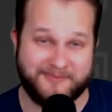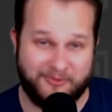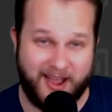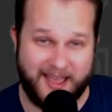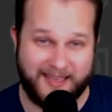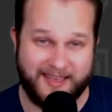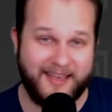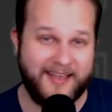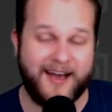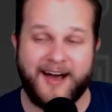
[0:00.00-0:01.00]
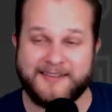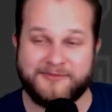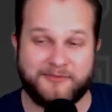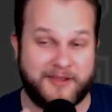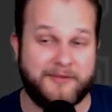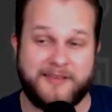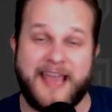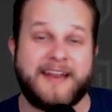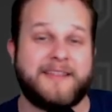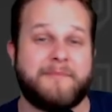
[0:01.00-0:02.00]
break, you know,
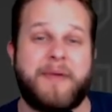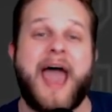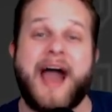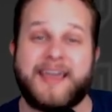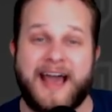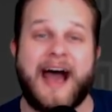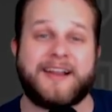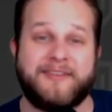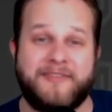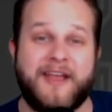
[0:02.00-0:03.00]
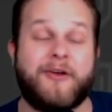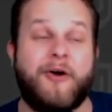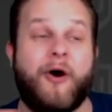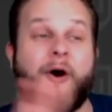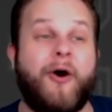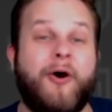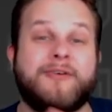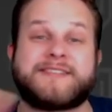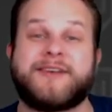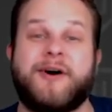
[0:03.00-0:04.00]
getting the pack out of there.
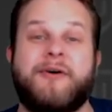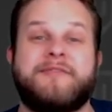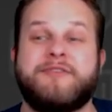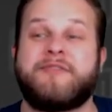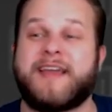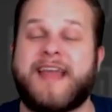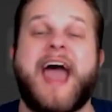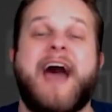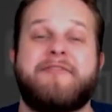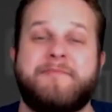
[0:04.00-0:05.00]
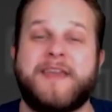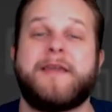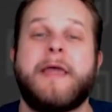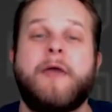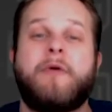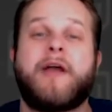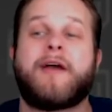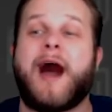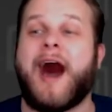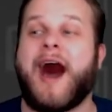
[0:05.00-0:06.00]
Also, you can have it be where
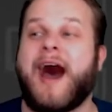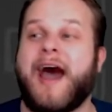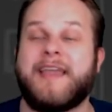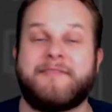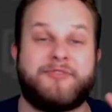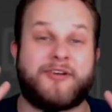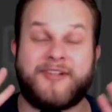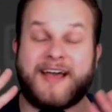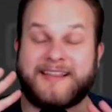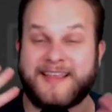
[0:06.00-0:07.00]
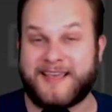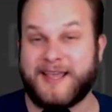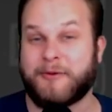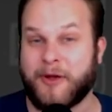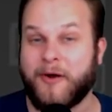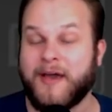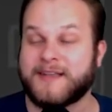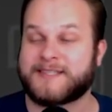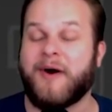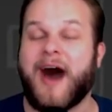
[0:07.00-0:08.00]
I look like the hero,
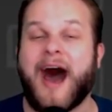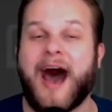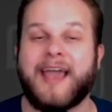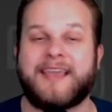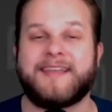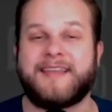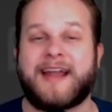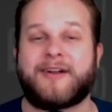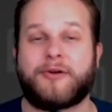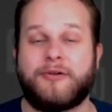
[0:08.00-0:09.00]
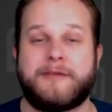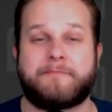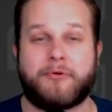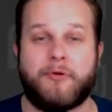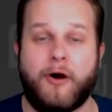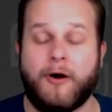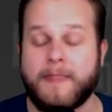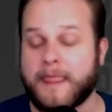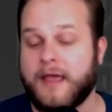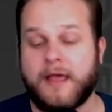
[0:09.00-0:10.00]
so I can get early
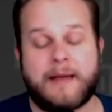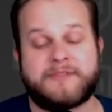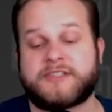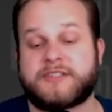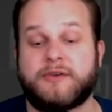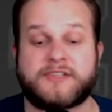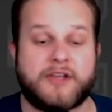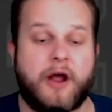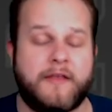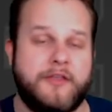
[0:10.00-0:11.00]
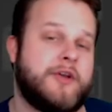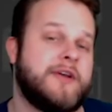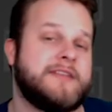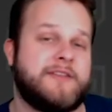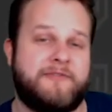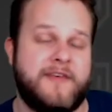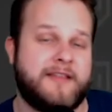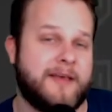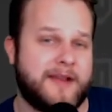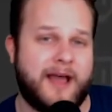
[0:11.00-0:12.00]
parole. I'm just so sorry that you couldn't
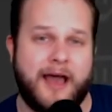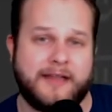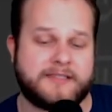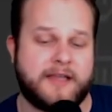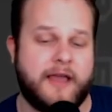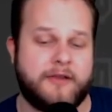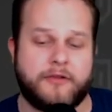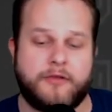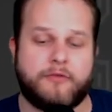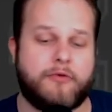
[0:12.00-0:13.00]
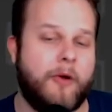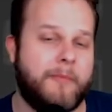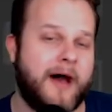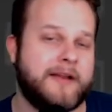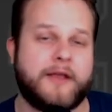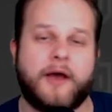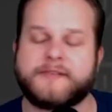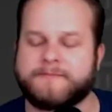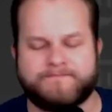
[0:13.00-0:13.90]
defeat them in hindsight, your robot. And he goes,